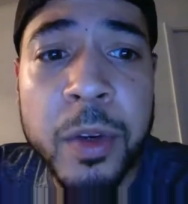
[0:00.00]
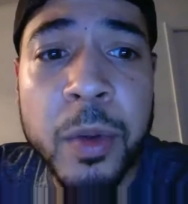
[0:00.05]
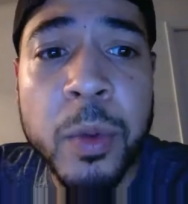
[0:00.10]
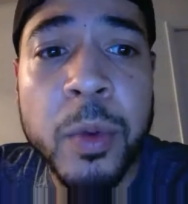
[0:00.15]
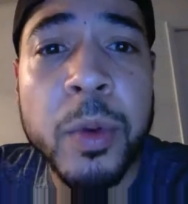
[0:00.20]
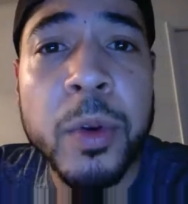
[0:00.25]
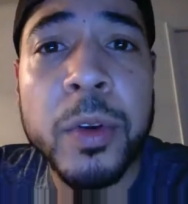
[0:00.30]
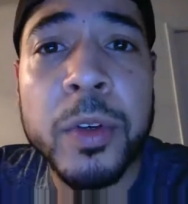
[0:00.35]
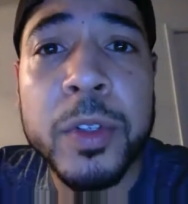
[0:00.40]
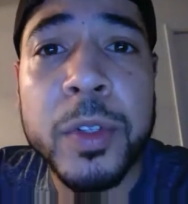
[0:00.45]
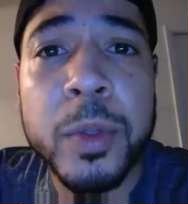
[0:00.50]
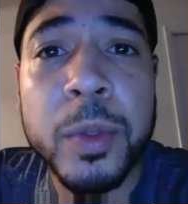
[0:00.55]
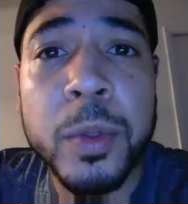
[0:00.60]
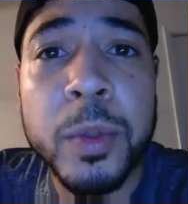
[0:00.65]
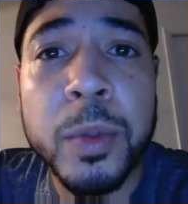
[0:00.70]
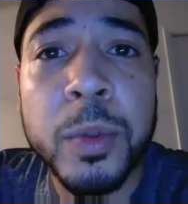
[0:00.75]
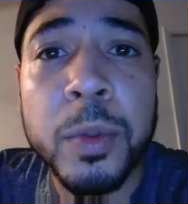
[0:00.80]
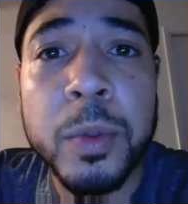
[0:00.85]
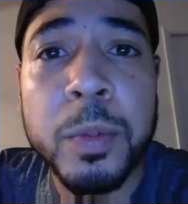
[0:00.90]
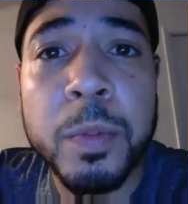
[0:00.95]
In order
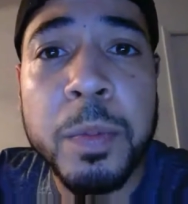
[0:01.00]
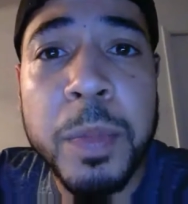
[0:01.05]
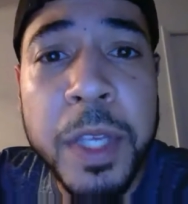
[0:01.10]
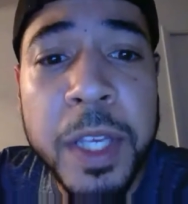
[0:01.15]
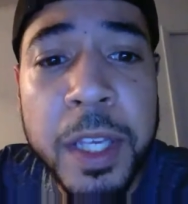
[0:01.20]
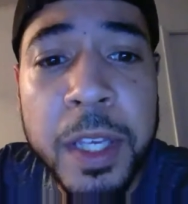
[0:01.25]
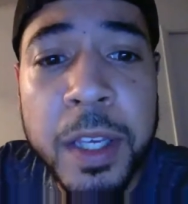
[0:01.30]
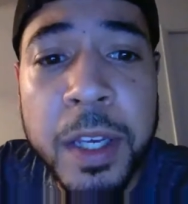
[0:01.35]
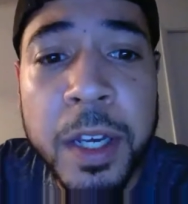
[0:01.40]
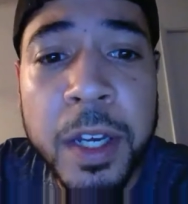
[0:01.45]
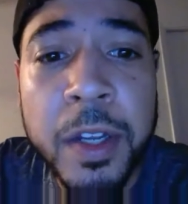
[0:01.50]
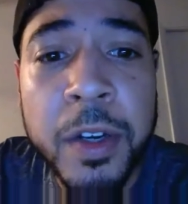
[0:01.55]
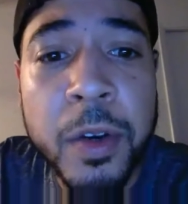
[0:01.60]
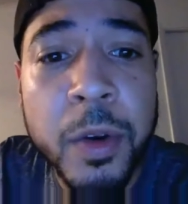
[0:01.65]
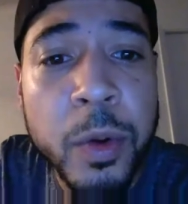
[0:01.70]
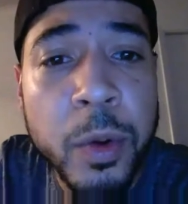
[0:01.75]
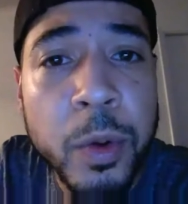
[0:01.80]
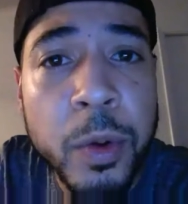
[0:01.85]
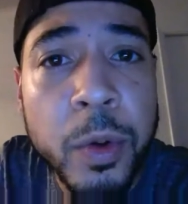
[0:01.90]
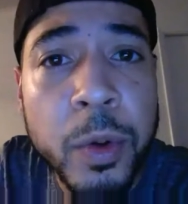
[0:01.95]
to be an
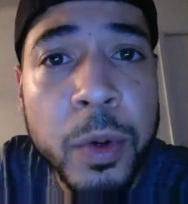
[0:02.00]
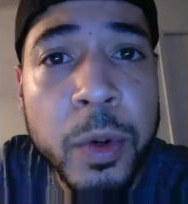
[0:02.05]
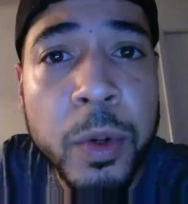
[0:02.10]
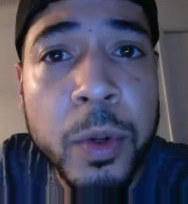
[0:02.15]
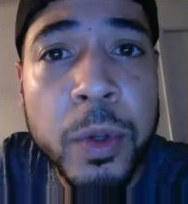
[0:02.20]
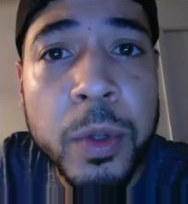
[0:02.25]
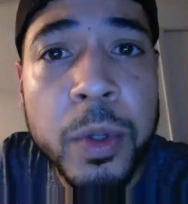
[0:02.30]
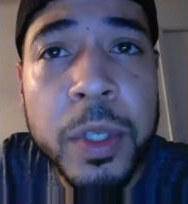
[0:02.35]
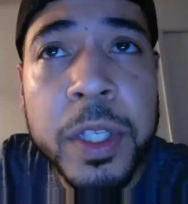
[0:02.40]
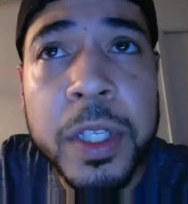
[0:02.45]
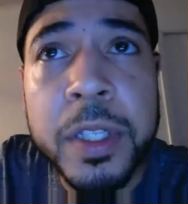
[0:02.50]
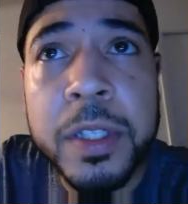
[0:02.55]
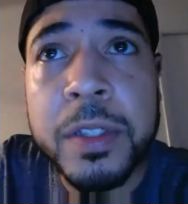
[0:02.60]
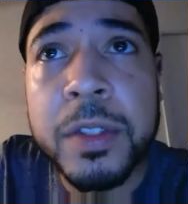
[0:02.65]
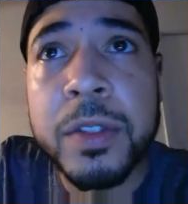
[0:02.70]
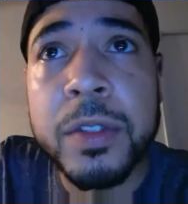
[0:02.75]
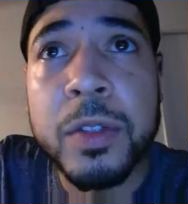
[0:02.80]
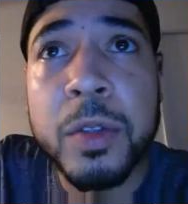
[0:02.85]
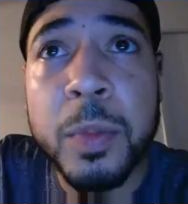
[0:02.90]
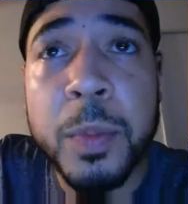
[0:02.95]
earl
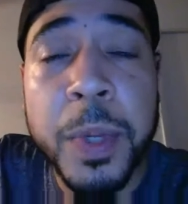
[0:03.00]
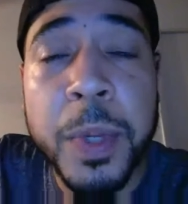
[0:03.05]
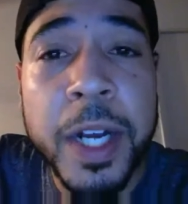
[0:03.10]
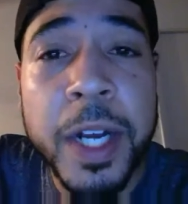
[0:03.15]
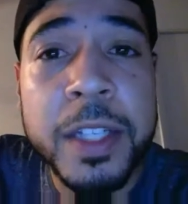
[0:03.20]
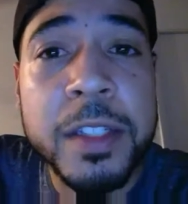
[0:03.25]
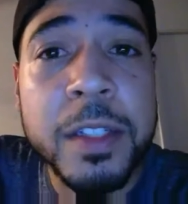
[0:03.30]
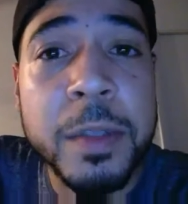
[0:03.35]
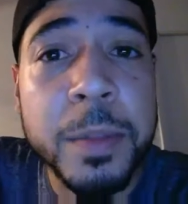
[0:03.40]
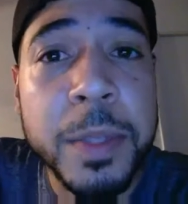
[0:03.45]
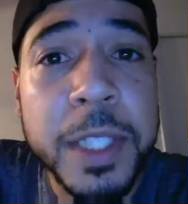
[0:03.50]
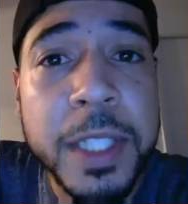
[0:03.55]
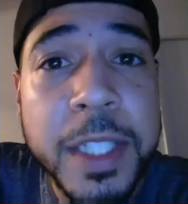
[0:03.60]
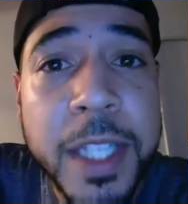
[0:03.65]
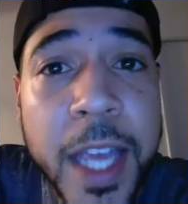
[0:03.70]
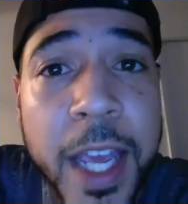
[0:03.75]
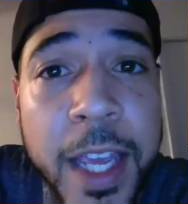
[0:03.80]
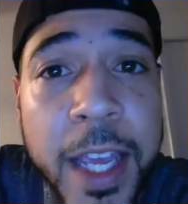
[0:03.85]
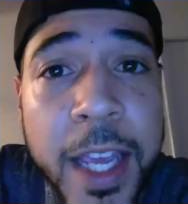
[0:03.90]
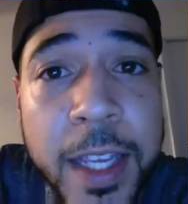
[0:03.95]
is to possibly
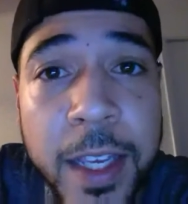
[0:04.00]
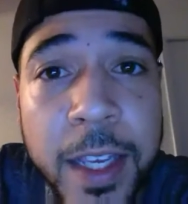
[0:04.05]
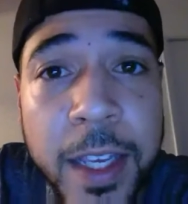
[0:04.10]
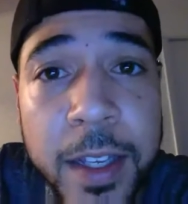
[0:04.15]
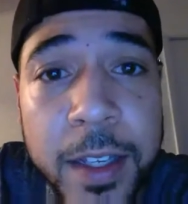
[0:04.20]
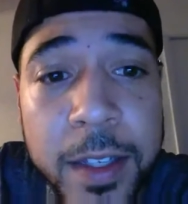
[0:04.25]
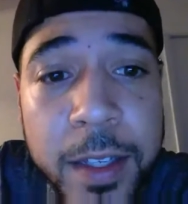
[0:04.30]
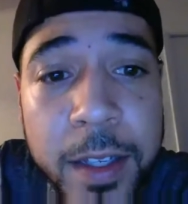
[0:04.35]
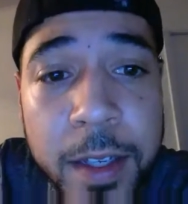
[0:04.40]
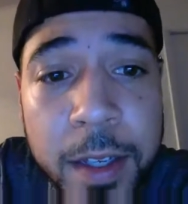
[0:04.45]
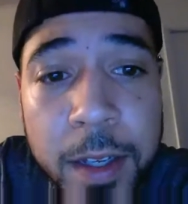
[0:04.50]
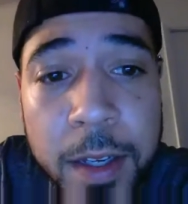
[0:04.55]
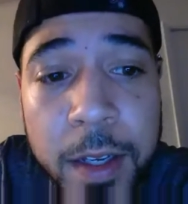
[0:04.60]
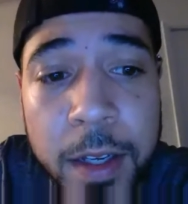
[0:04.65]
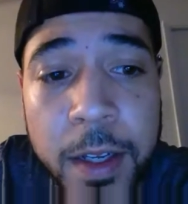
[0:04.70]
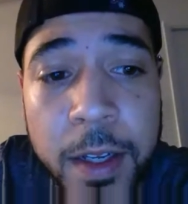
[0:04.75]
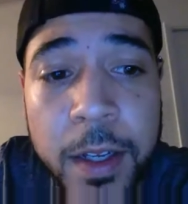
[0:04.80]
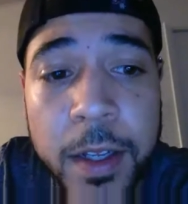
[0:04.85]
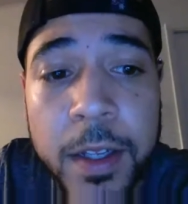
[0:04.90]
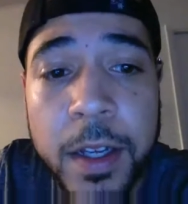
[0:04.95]
take it.
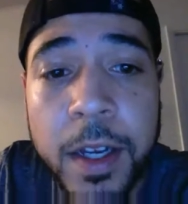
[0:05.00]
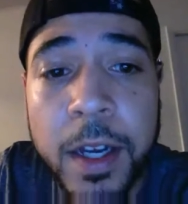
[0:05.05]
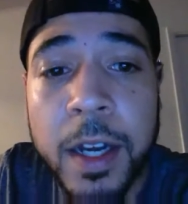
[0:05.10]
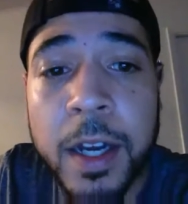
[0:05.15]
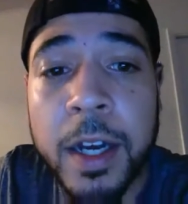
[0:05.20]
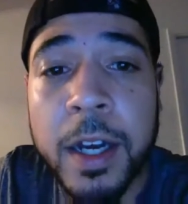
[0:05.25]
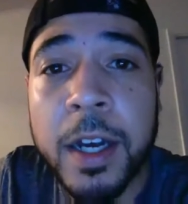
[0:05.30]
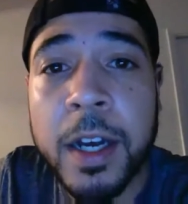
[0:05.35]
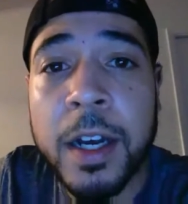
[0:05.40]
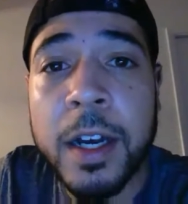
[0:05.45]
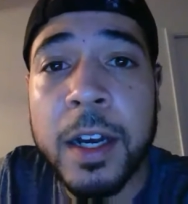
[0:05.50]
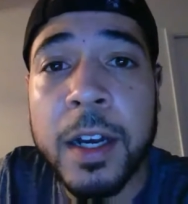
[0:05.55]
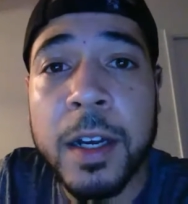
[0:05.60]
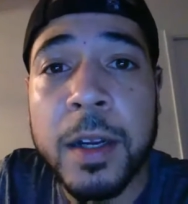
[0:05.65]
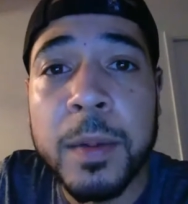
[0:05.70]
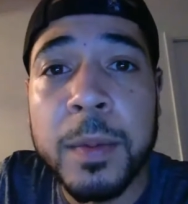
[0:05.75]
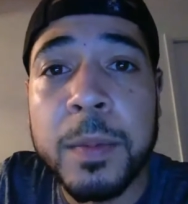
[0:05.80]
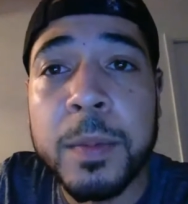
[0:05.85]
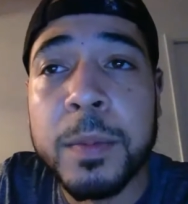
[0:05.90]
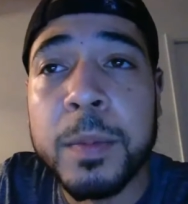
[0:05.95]

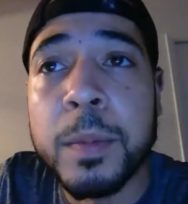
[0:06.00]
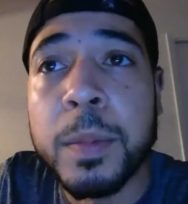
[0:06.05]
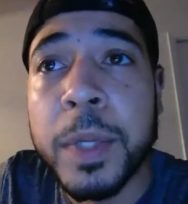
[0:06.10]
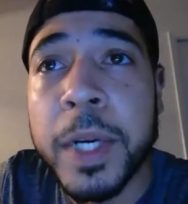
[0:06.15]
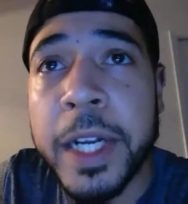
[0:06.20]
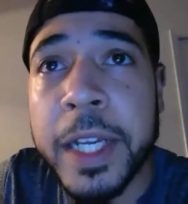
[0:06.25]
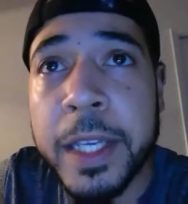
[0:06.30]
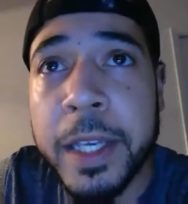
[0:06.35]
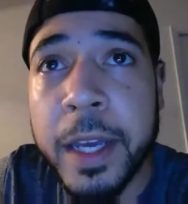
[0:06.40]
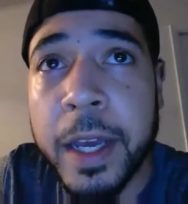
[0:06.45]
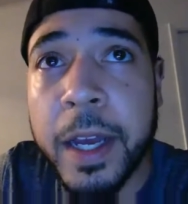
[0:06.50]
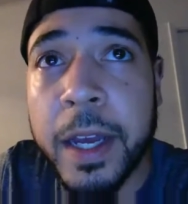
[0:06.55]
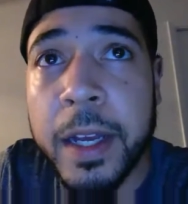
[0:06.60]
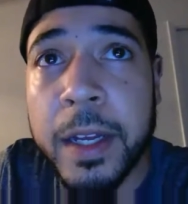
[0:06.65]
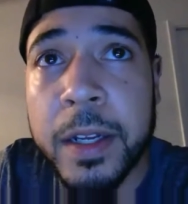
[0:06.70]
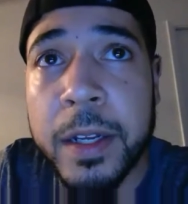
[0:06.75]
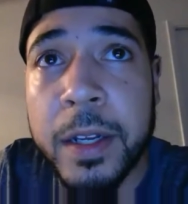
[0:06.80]
But yeah.